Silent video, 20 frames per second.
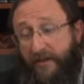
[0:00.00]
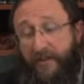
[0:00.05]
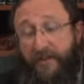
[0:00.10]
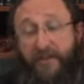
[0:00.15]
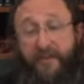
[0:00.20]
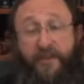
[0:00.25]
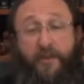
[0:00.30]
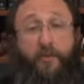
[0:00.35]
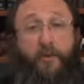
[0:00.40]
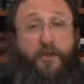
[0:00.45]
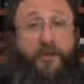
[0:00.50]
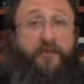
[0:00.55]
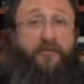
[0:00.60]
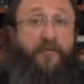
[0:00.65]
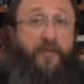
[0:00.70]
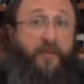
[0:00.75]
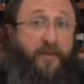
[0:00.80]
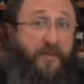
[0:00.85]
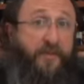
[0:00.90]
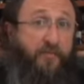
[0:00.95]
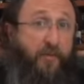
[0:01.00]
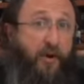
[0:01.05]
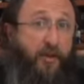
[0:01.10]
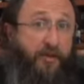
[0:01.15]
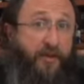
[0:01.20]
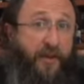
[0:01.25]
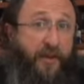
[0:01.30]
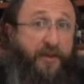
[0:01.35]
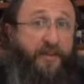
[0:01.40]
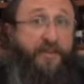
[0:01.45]
to distinguish it from the
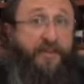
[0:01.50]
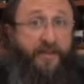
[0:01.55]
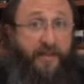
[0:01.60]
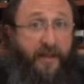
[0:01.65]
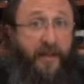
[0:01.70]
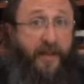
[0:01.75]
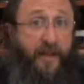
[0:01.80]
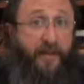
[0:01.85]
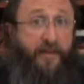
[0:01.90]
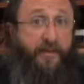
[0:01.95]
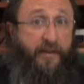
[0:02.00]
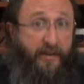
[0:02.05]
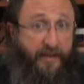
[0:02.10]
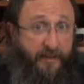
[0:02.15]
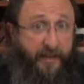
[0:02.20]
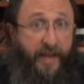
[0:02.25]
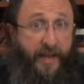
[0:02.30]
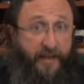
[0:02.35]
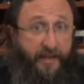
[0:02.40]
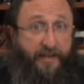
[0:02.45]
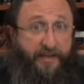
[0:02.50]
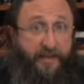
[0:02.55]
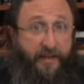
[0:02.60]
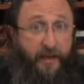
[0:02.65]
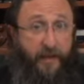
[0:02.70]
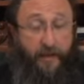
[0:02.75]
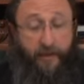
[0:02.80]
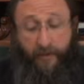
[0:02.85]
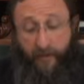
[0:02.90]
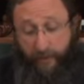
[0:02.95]
smaller gates at its
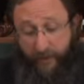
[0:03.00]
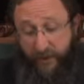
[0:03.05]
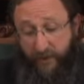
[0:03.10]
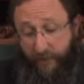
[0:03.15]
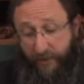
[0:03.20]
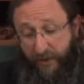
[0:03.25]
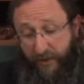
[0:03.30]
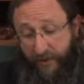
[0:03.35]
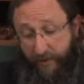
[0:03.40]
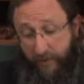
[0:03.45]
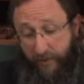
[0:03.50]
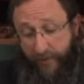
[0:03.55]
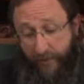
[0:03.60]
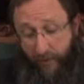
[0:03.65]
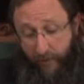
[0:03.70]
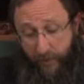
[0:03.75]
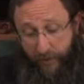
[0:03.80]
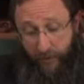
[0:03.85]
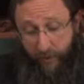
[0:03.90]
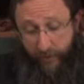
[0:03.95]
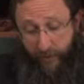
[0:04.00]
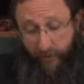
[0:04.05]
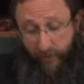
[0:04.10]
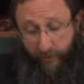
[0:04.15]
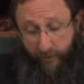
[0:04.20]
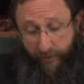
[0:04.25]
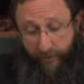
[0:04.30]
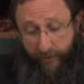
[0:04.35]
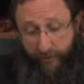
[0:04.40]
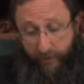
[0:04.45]
side, the pishpeshim, about which we are
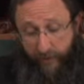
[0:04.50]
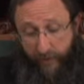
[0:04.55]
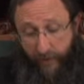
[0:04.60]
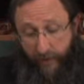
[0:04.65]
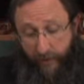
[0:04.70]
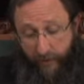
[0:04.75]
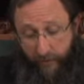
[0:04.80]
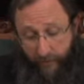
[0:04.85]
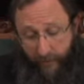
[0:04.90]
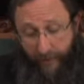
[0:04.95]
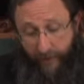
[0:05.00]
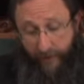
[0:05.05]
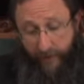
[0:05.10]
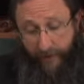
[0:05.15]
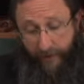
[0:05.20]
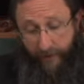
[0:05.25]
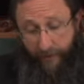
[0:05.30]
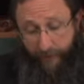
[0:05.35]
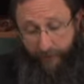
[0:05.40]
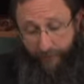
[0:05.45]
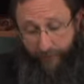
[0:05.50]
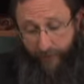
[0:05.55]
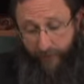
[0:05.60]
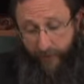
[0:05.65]
learning right now.